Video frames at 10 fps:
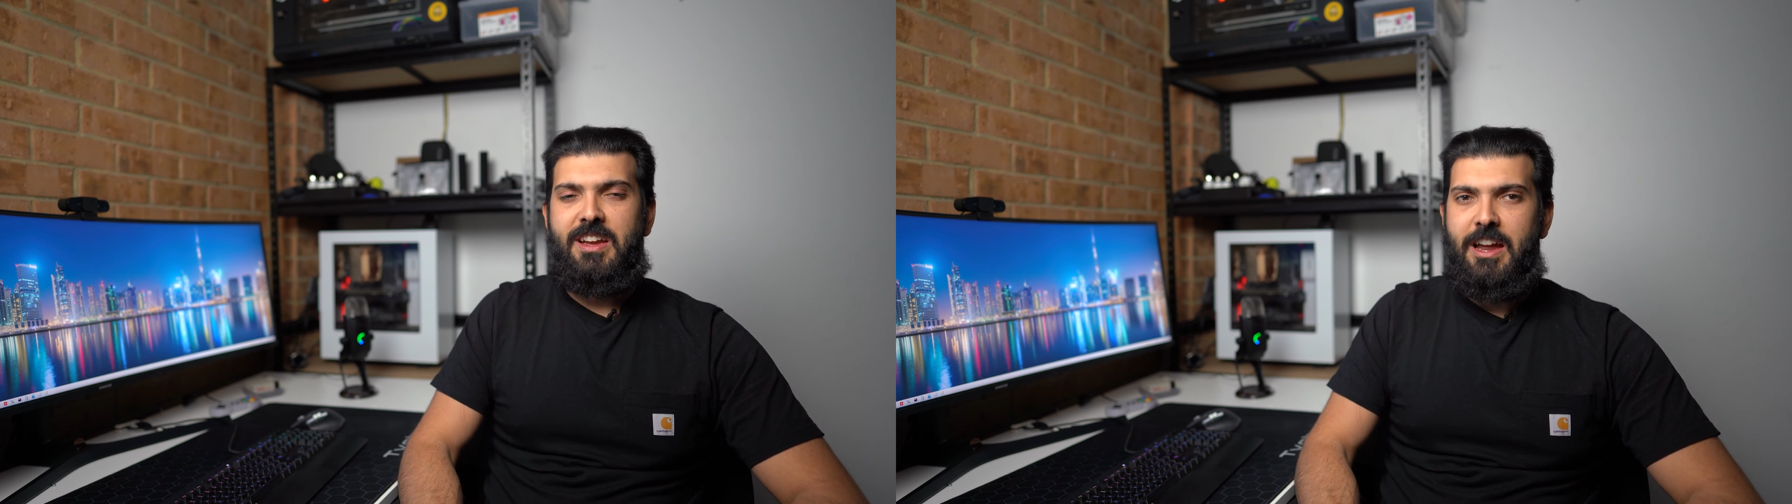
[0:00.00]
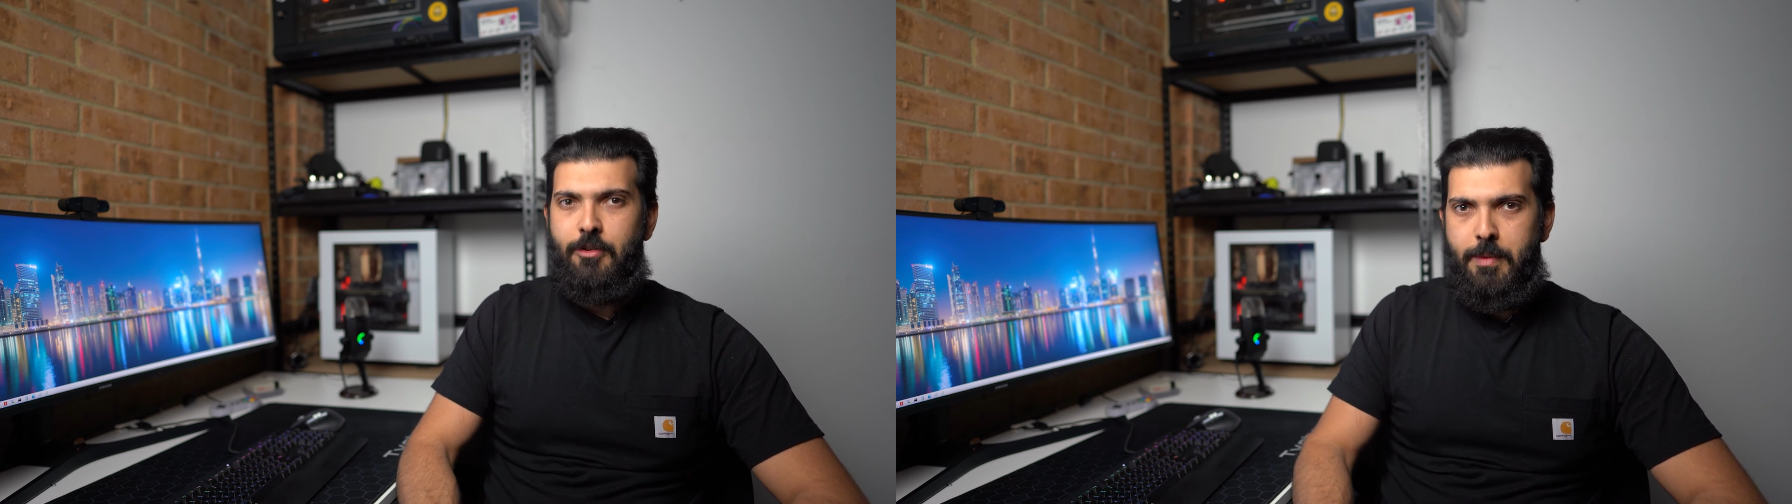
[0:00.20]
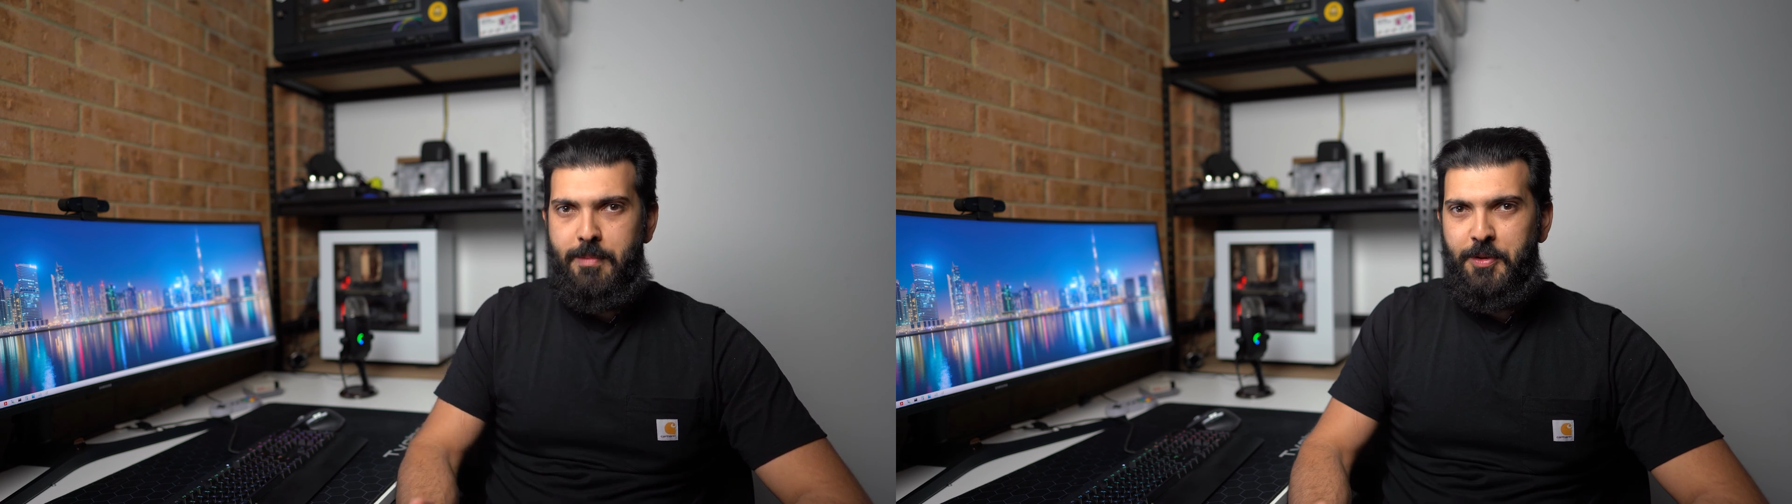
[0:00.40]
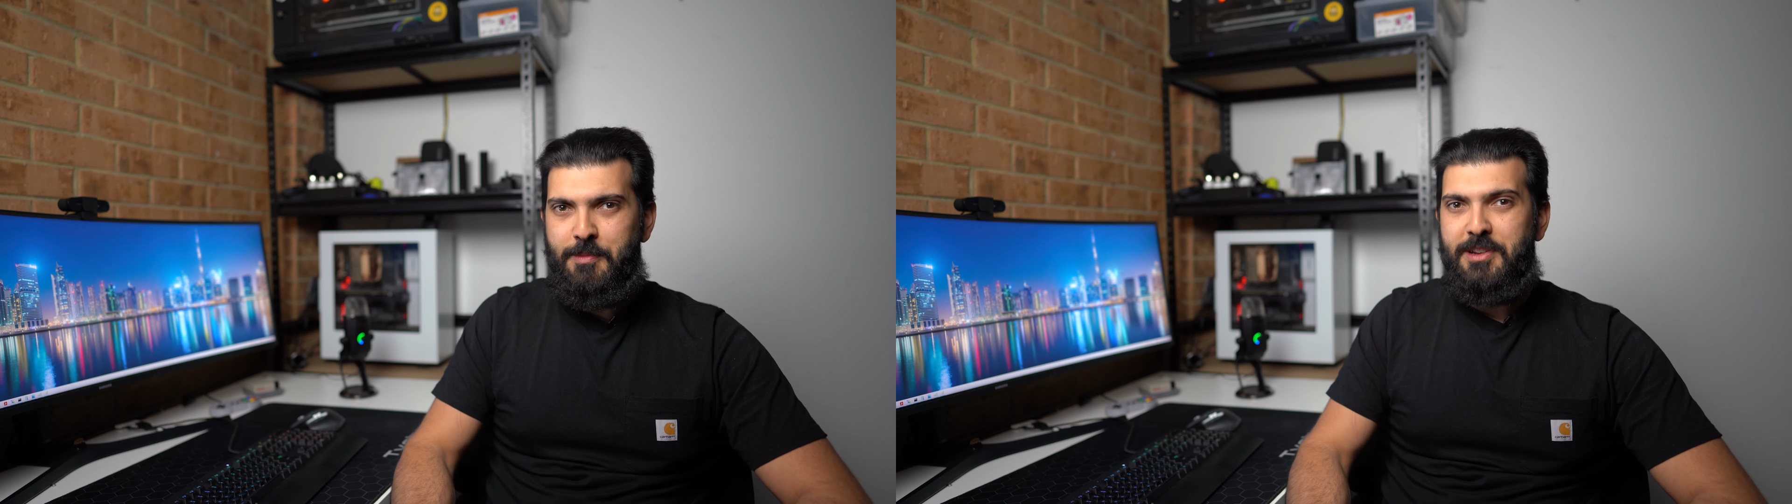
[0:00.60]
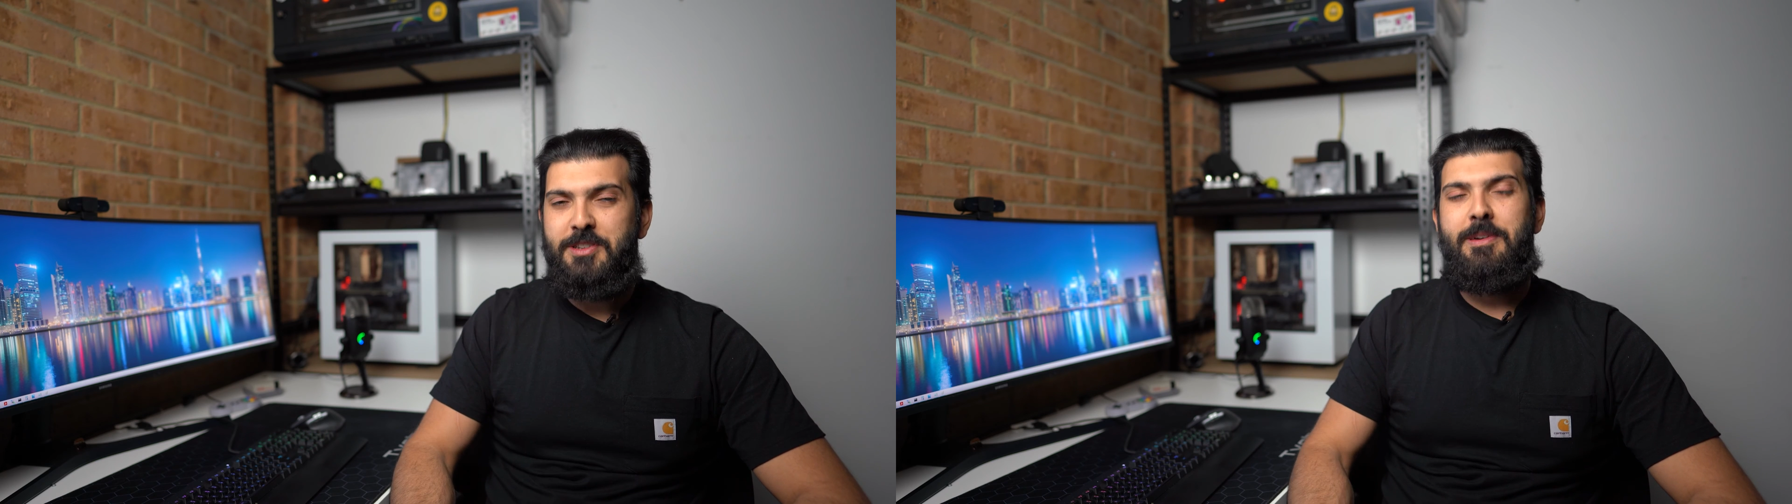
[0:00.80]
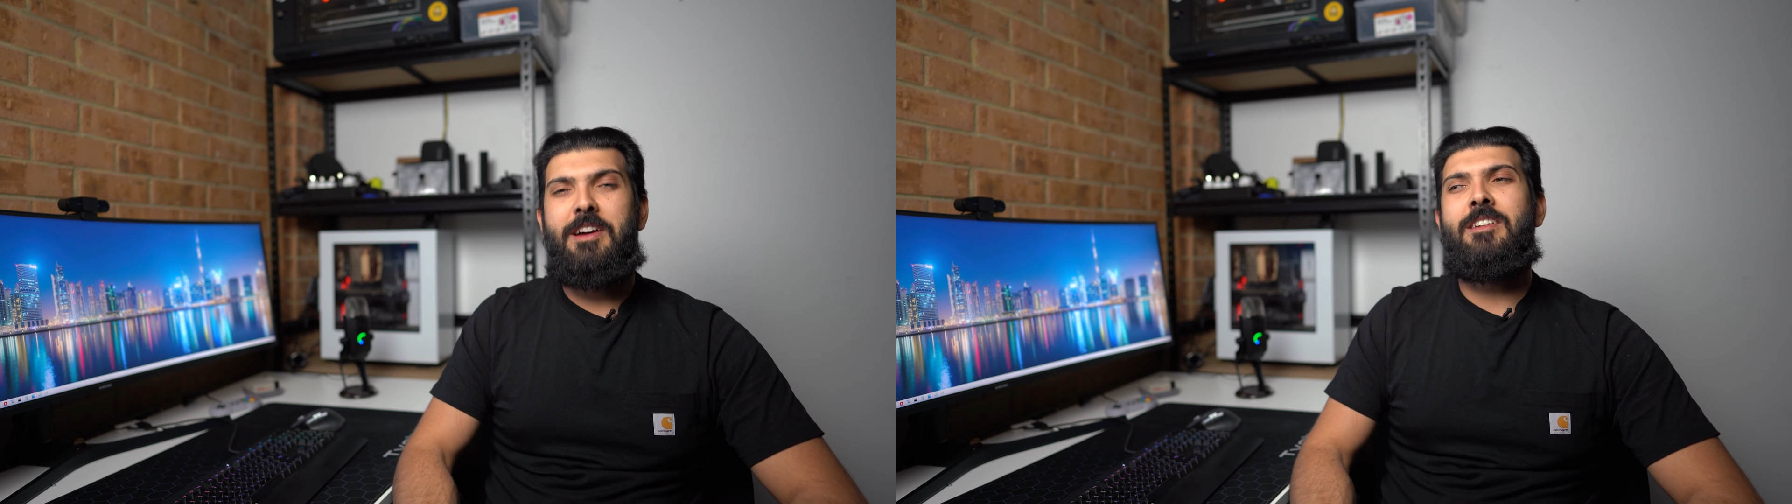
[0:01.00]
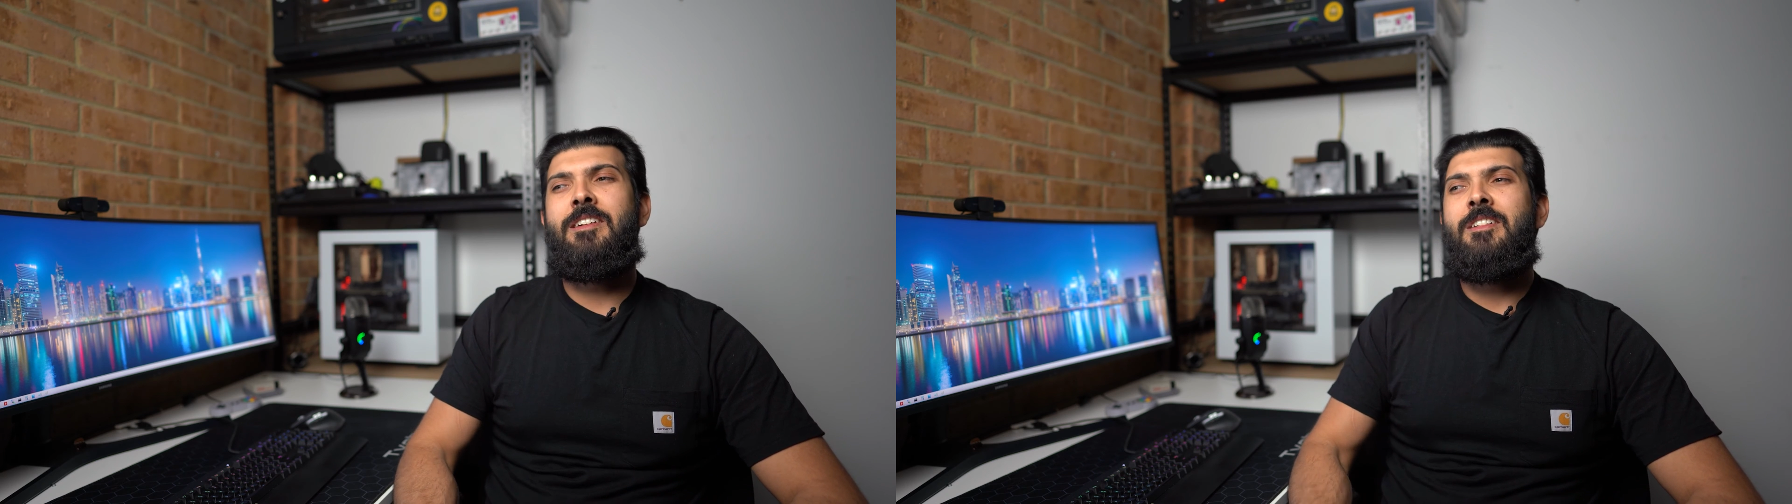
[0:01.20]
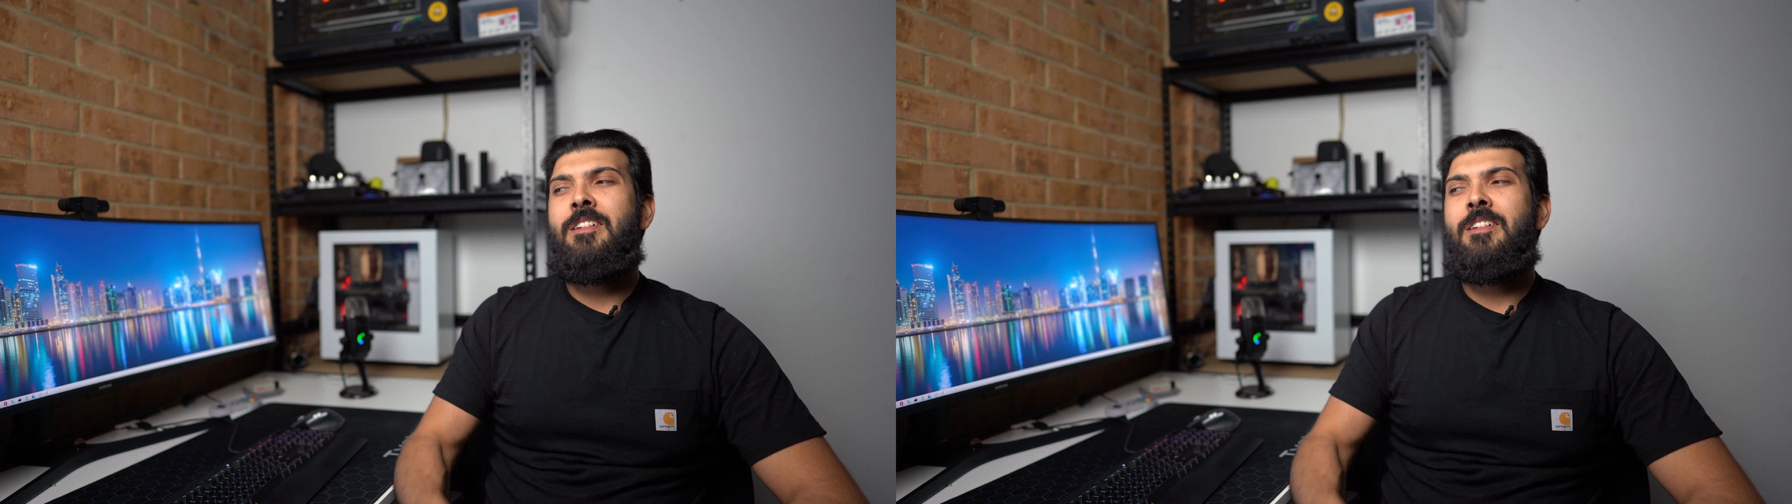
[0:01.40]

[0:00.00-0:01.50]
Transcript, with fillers: I can't remember too much about it.